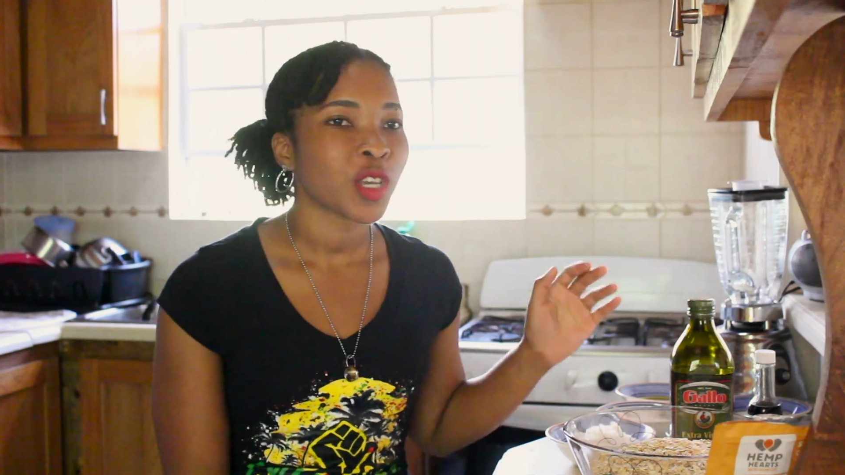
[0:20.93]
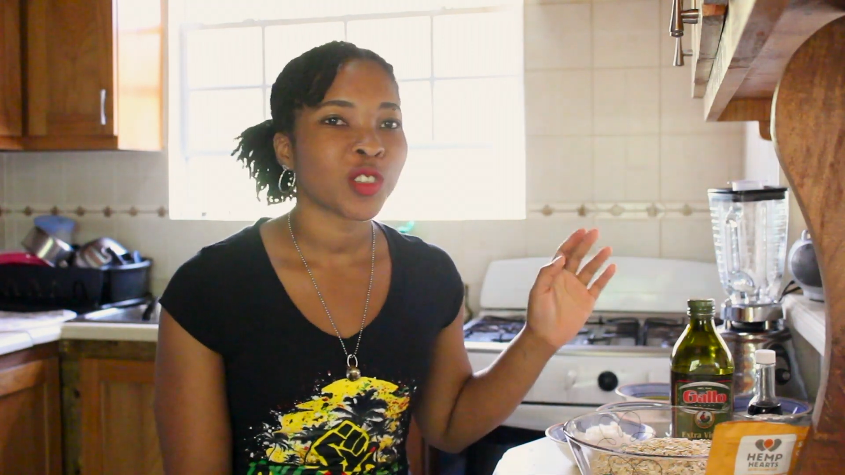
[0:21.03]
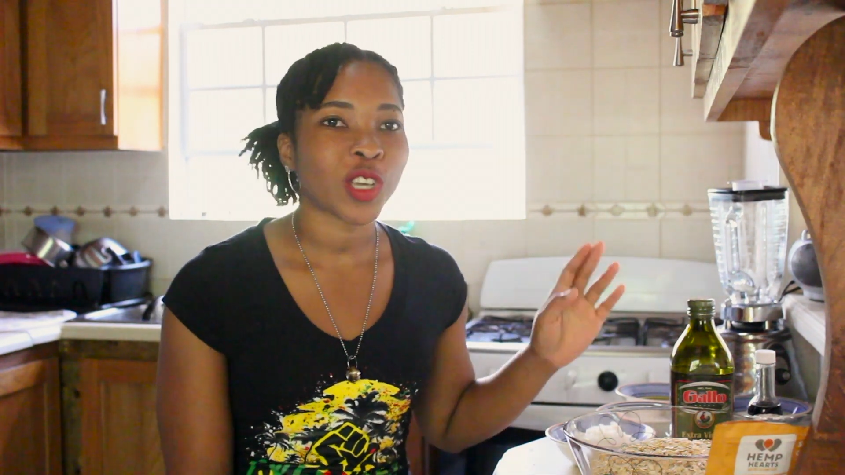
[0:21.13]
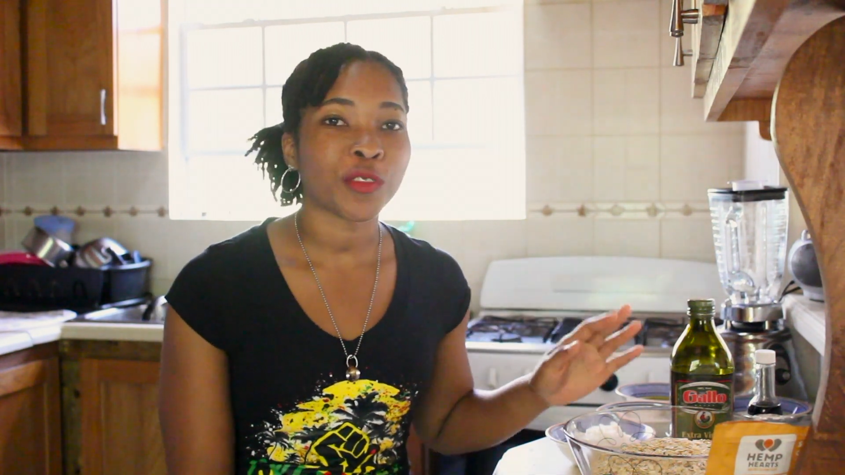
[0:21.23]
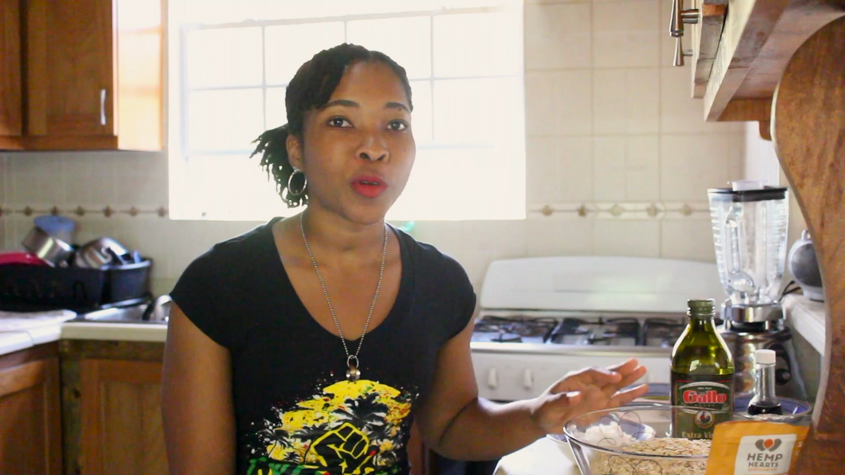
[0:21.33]

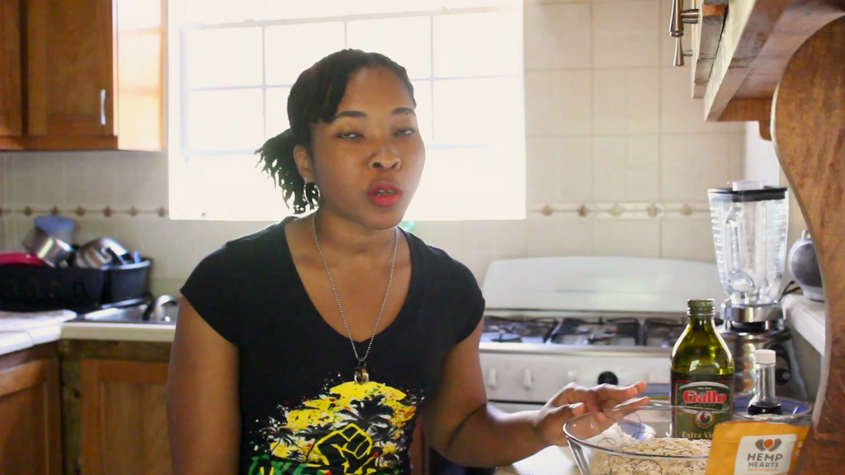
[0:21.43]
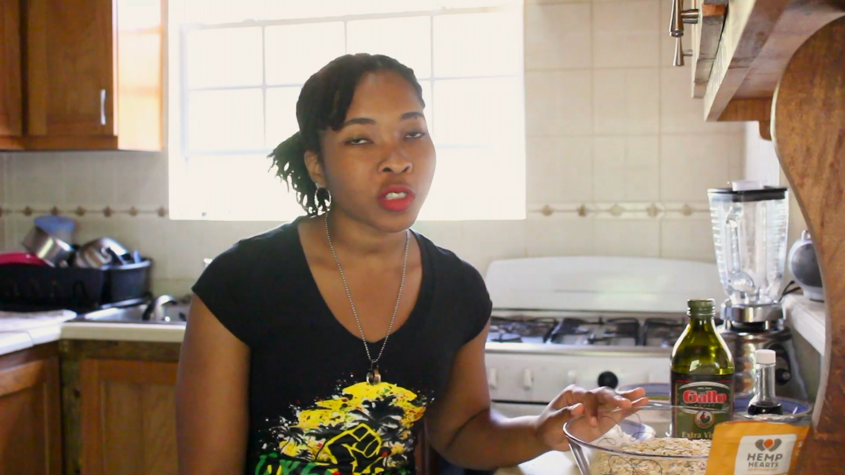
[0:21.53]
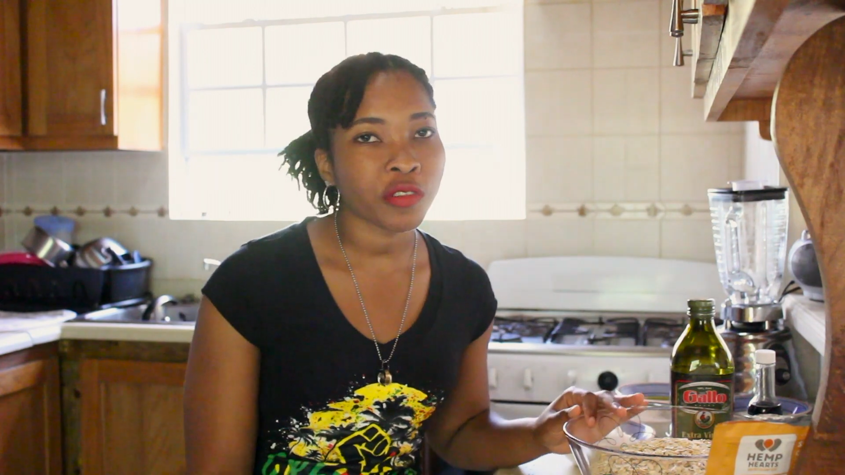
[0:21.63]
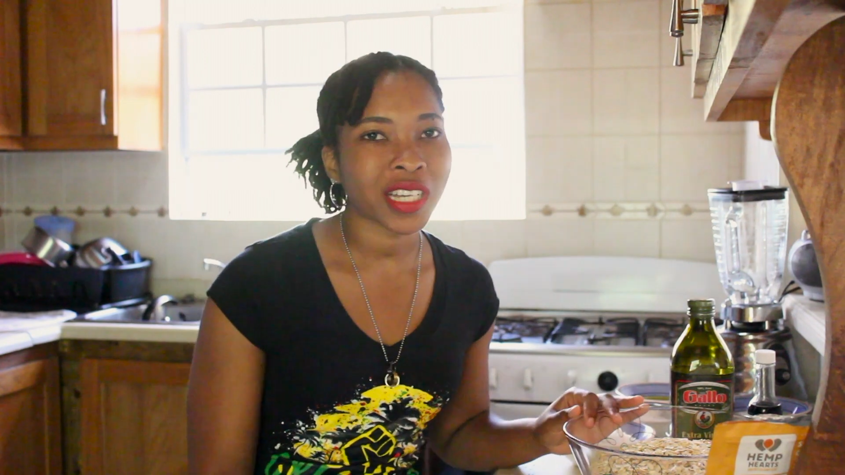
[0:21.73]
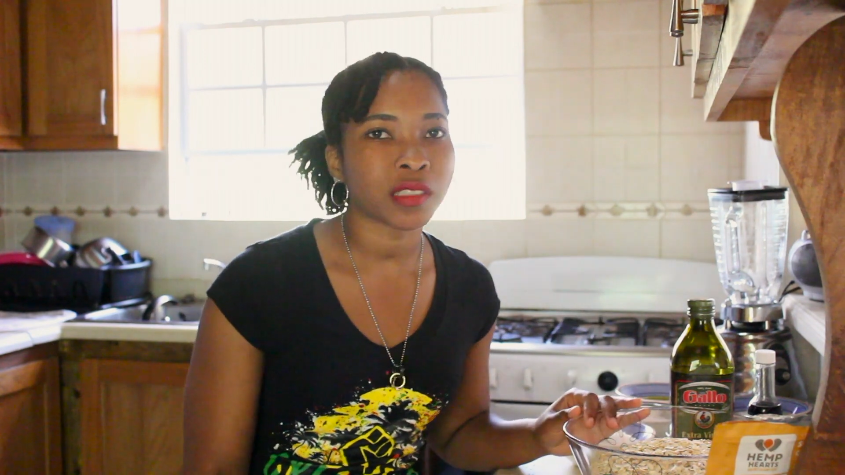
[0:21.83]
So I
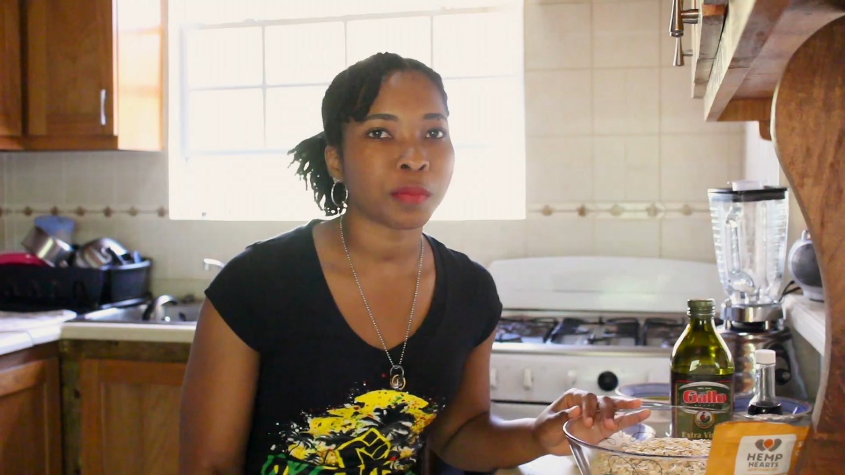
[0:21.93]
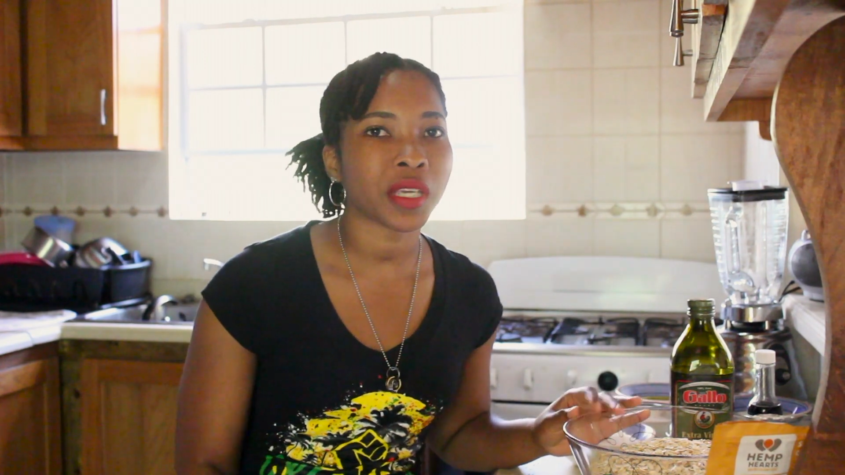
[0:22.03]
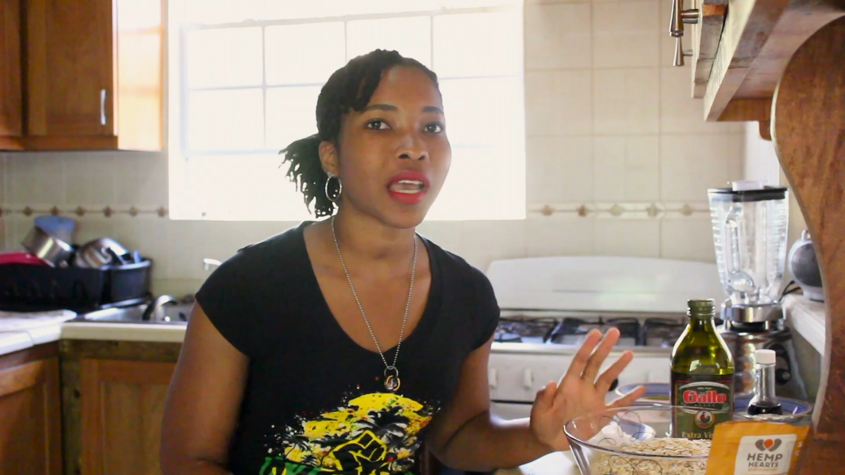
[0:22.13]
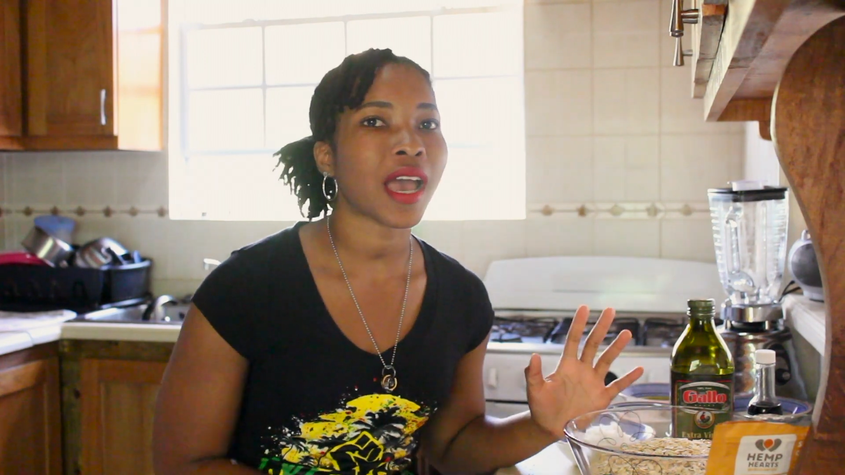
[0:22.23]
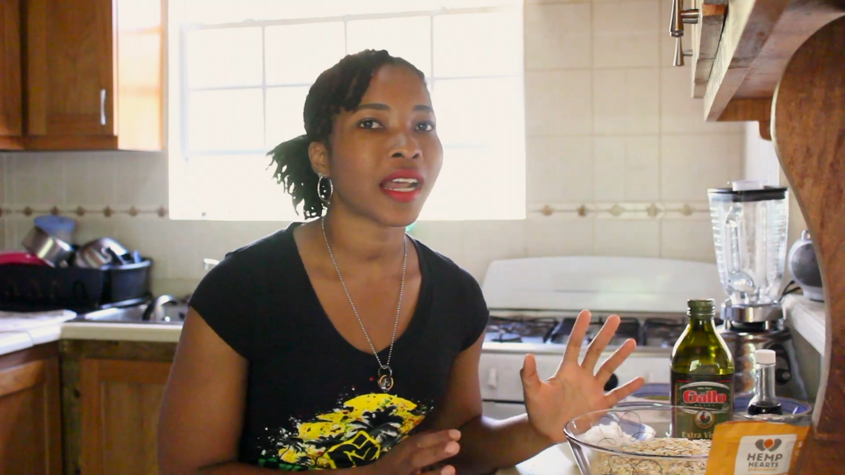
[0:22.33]
found a recipe